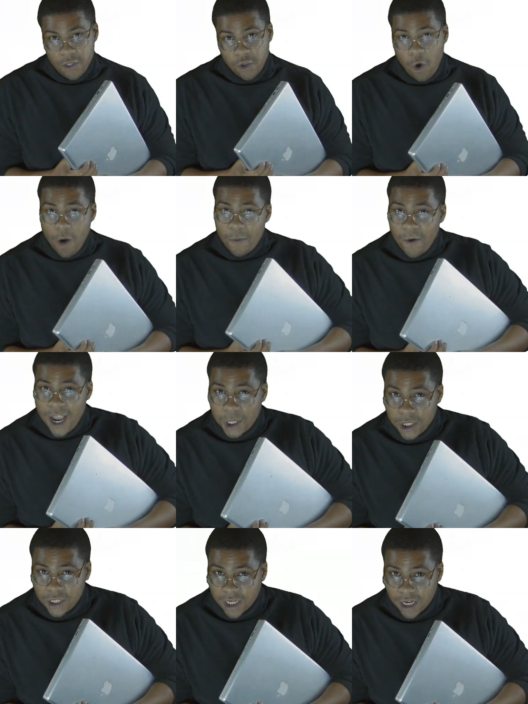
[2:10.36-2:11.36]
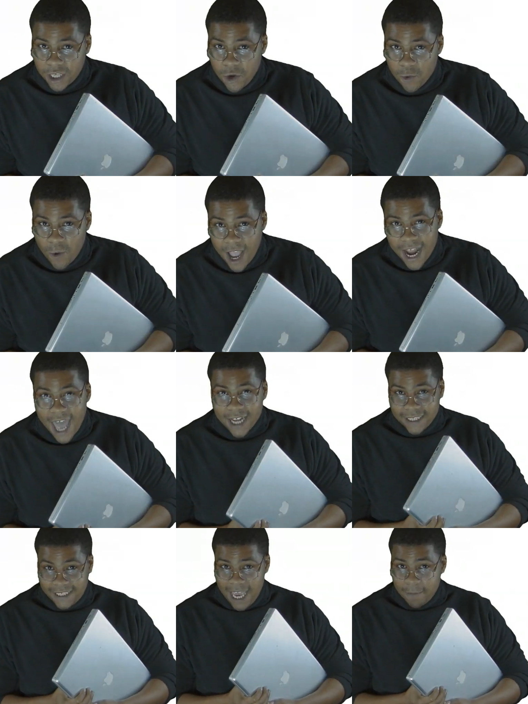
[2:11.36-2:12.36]
The corporation took a cue right out
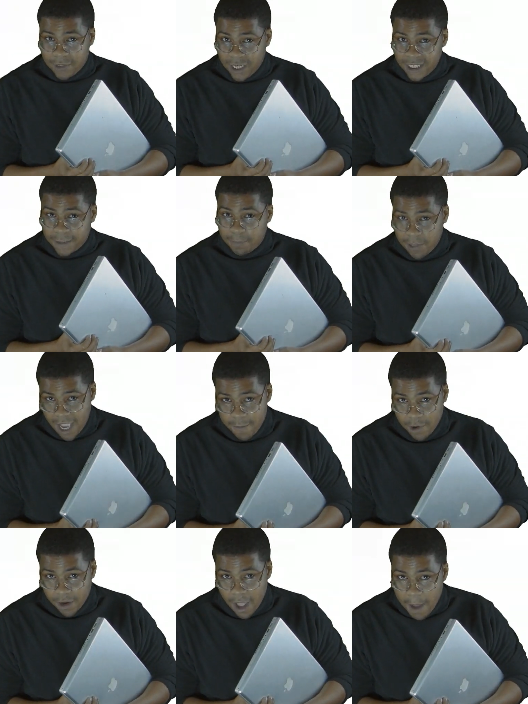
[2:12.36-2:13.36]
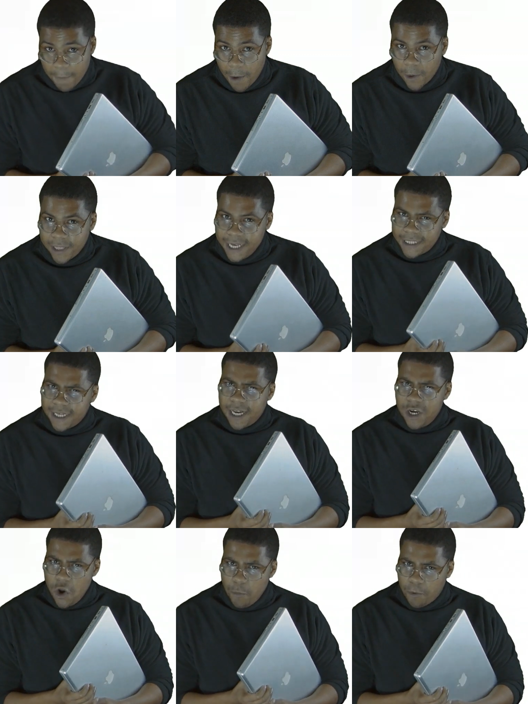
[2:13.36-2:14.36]
of Samsung's playbook by releasing a
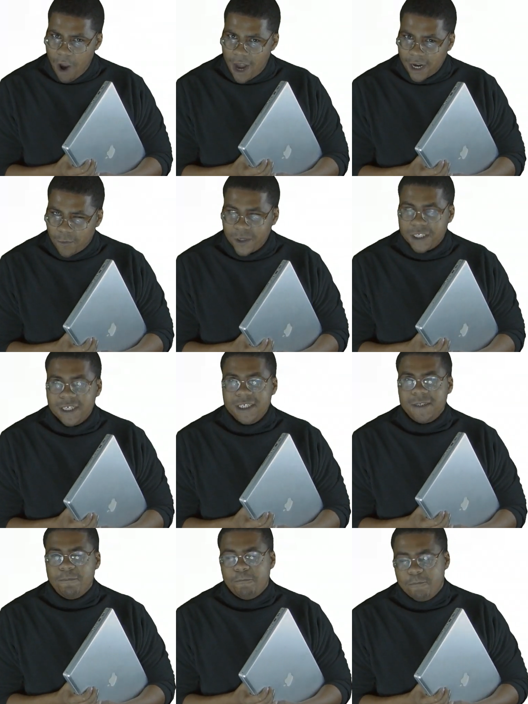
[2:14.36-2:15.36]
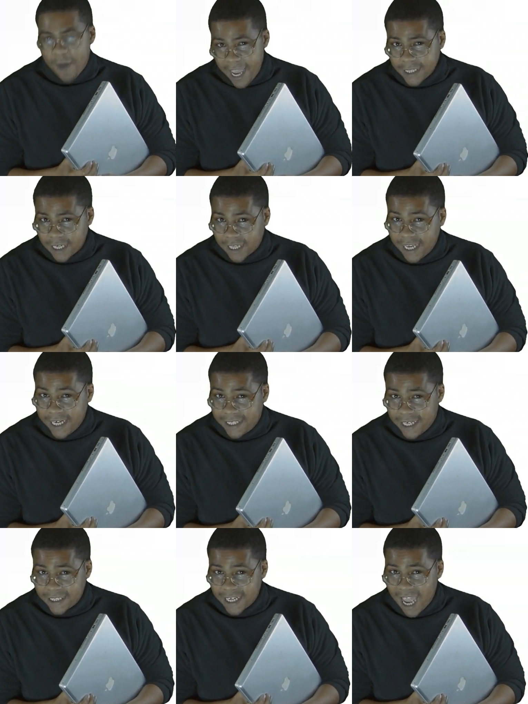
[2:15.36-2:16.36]
new product which is basically an
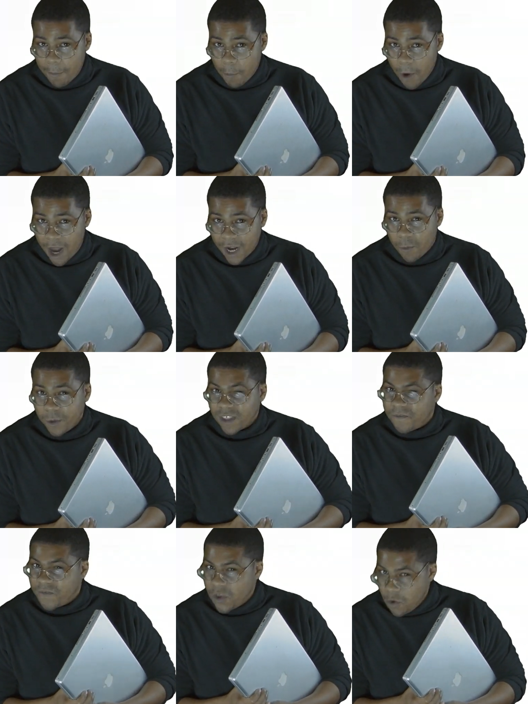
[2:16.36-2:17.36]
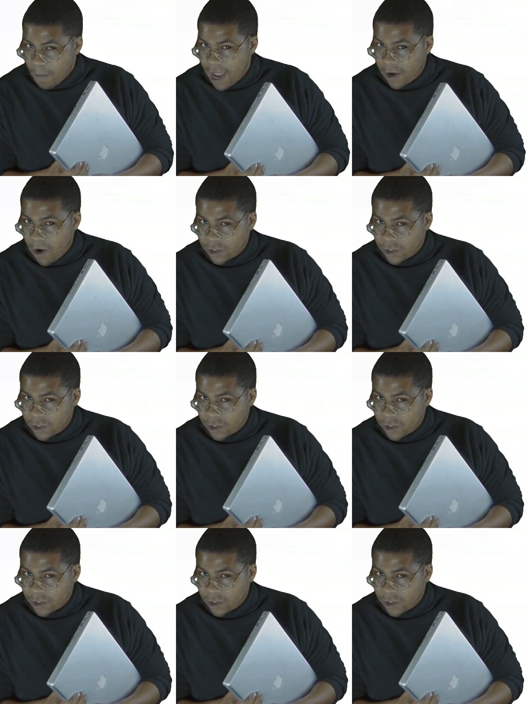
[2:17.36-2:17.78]
existing Apple product with a few minor